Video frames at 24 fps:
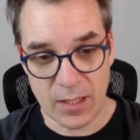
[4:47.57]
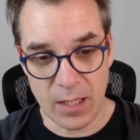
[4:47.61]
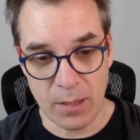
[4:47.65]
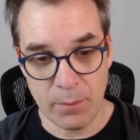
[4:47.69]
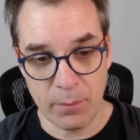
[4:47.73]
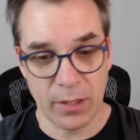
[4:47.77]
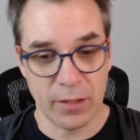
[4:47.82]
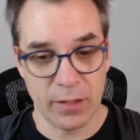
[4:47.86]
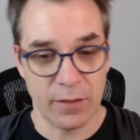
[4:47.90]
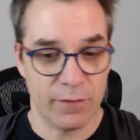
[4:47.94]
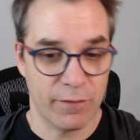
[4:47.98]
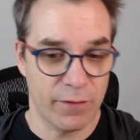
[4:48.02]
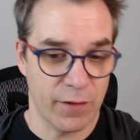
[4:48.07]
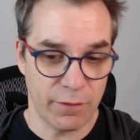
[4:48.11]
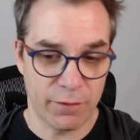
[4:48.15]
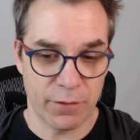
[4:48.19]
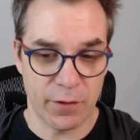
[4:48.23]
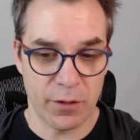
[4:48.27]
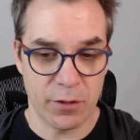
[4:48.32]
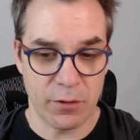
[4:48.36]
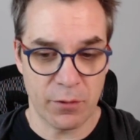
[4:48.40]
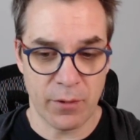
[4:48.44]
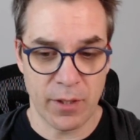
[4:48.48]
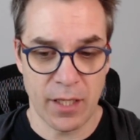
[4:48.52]
But feel
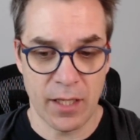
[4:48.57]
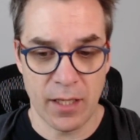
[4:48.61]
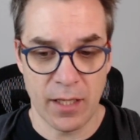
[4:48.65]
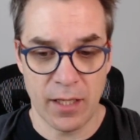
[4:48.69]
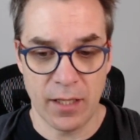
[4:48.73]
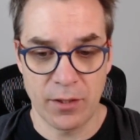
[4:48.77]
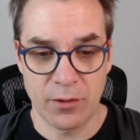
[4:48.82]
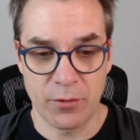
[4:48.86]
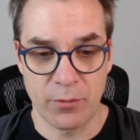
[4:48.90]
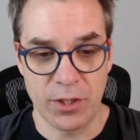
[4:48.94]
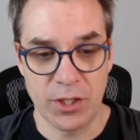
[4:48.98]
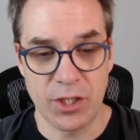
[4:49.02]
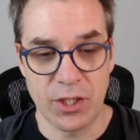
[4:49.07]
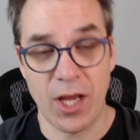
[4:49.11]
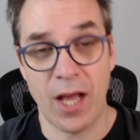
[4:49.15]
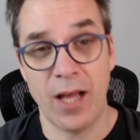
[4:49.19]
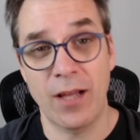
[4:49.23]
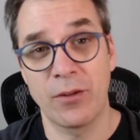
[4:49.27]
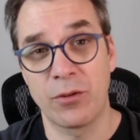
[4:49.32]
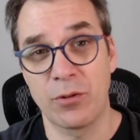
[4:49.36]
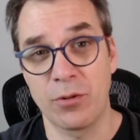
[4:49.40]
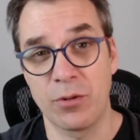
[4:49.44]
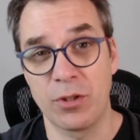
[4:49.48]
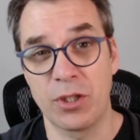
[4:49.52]
free to reach
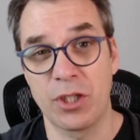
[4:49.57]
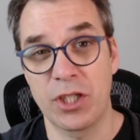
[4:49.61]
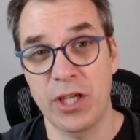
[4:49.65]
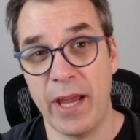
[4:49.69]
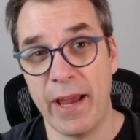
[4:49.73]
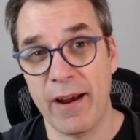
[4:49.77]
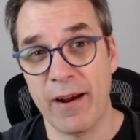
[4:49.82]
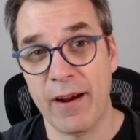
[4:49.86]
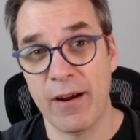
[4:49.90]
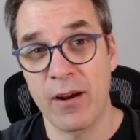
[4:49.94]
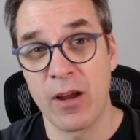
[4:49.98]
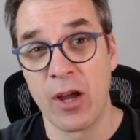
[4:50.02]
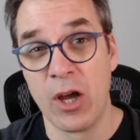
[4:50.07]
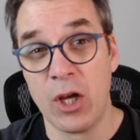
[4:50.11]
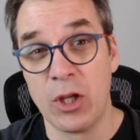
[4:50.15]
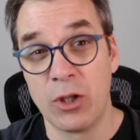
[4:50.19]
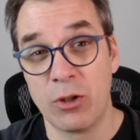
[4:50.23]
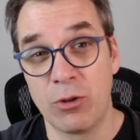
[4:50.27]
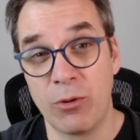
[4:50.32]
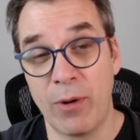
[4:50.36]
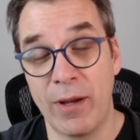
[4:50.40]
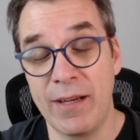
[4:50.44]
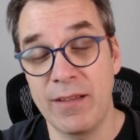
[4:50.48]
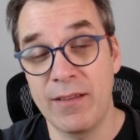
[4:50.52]
out, to share
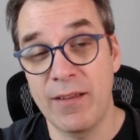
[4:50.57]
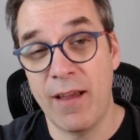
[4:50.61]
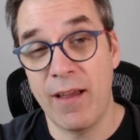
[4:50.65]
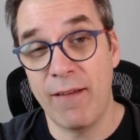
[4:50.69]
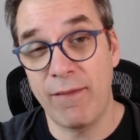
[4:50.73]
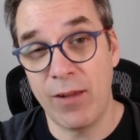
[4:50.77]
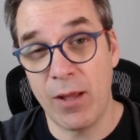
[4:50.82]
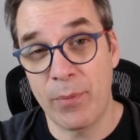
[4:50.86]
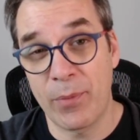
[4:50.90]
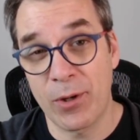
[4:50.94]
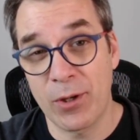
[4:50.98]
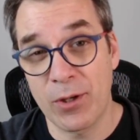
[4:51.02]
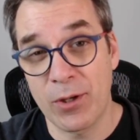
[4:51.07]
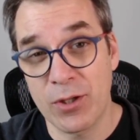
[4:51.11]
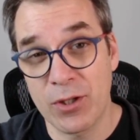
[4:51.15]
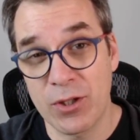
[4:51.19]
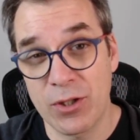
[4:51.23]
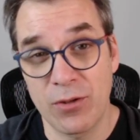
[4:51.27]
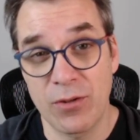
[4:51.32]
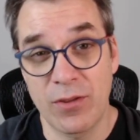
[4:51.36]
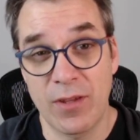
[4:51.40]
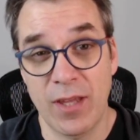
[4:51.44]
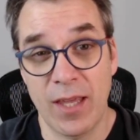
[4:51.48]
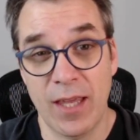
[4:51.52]
to any developers
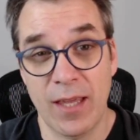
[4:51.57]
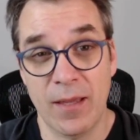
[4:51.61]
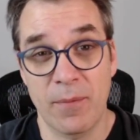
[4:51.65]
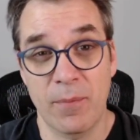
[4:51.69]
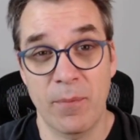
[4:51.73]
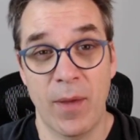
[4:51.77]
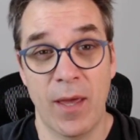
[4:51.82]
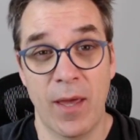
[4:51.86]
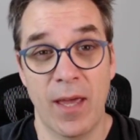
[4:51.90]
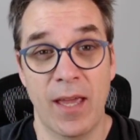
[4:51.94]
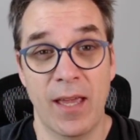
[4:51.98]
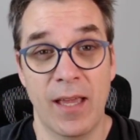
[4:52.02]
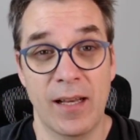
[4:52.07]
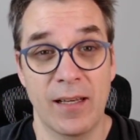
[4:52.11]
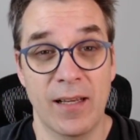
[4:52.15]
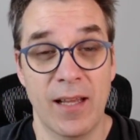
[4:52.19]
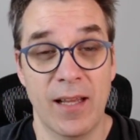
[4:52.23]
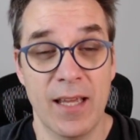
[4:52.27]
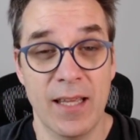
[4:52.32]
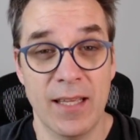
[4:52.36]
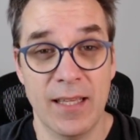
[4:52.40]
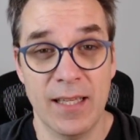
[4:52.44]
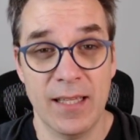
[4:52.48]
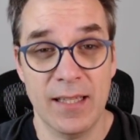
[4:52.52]
you think may
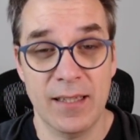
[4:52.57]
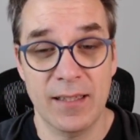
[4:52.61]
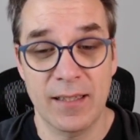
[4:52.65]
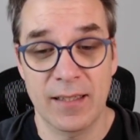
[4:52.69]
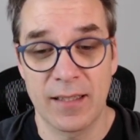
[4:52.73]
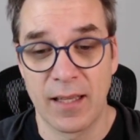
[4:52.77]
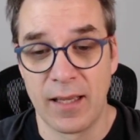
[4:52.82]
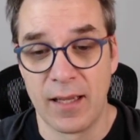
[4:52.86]
like it.